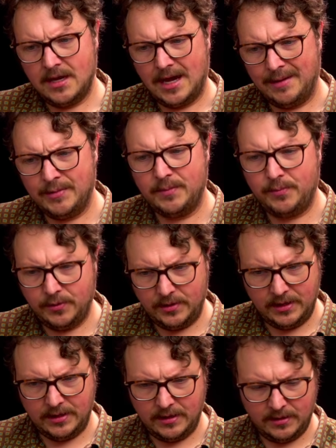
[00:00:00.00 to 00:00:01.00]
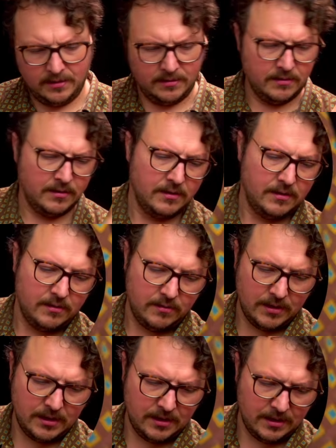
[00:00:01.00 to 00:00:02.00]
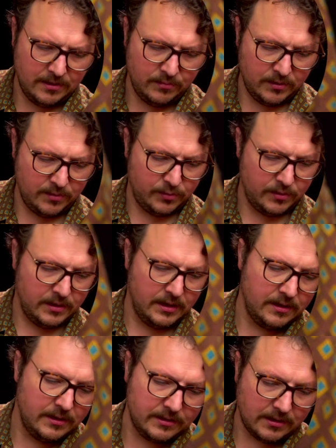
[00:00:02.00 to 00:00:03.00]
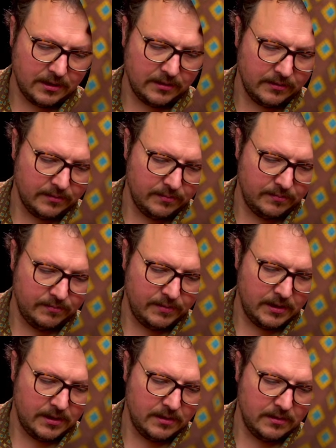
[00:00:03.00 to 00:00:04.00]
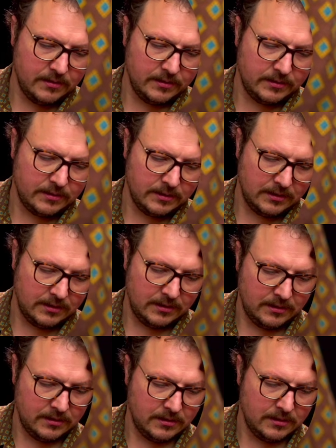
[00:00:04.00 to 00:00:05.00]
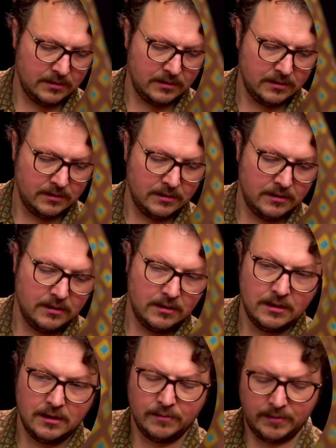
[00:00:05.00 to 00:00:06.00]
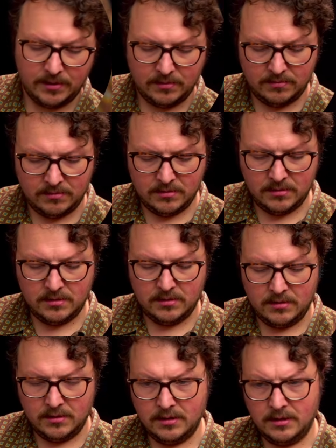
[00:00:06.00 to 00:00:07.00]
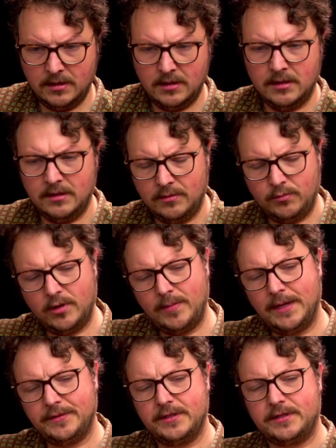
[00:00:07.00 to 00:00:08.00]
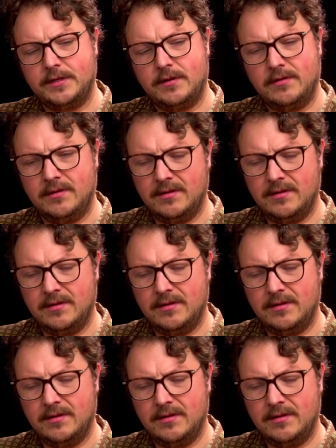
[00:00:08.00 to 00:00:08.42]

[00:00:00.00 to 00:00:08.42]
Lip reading: I'm gonna put it in there. Well, I don't wanna put it in this color, but let's see. There we go. What about this note?